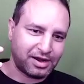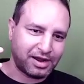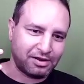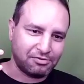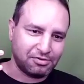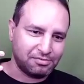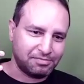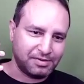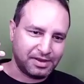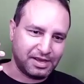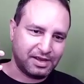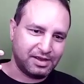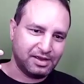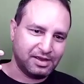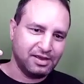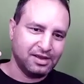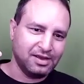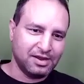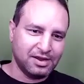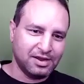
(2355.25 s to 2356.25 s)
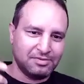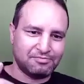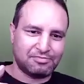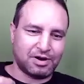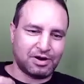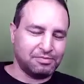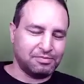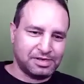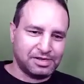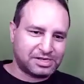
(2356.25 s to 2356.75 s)
I would be
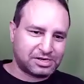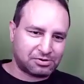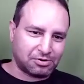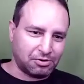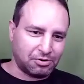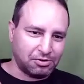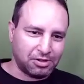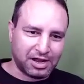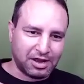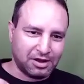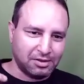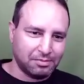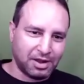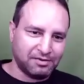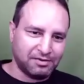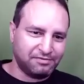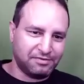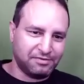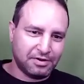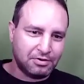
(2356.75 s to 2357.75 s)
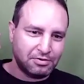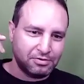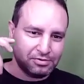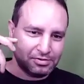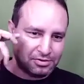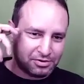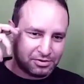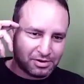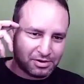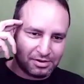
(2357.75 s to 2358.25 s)
probably scrolling on my
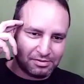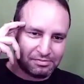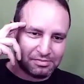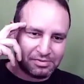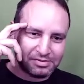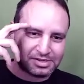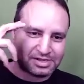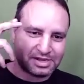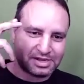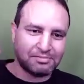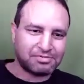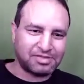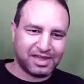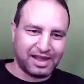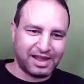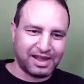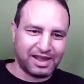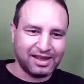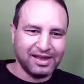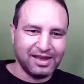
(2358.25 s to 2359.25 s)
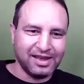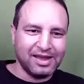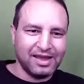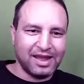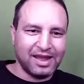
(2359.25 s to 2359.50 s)
phone or something.